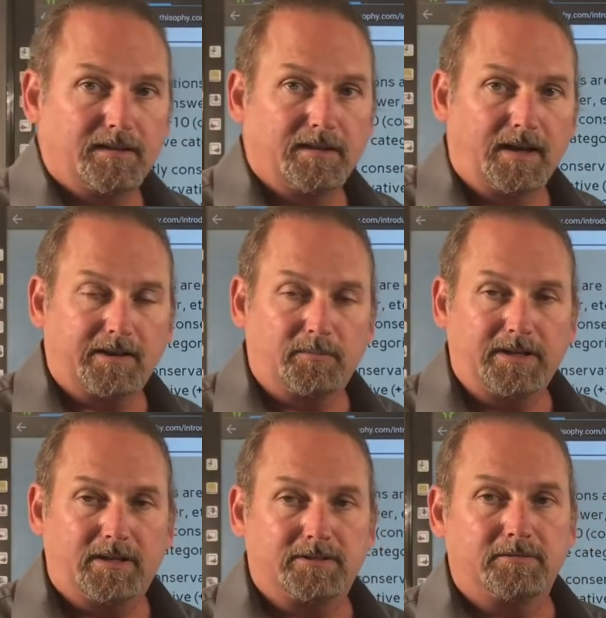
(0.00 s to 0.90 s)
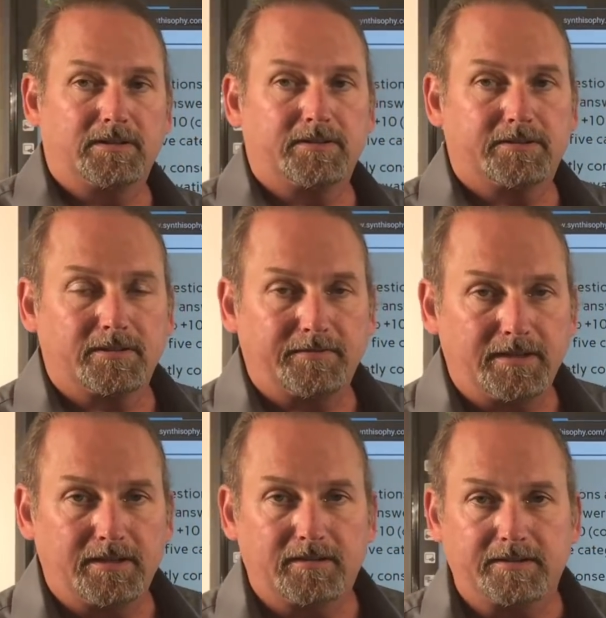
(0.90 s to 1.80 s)
How did we all do on the survey
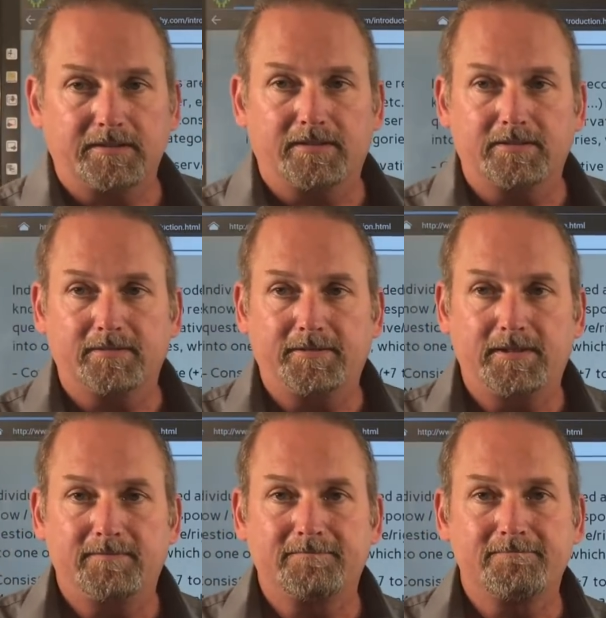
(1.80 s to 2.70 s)
here at Synthisophy?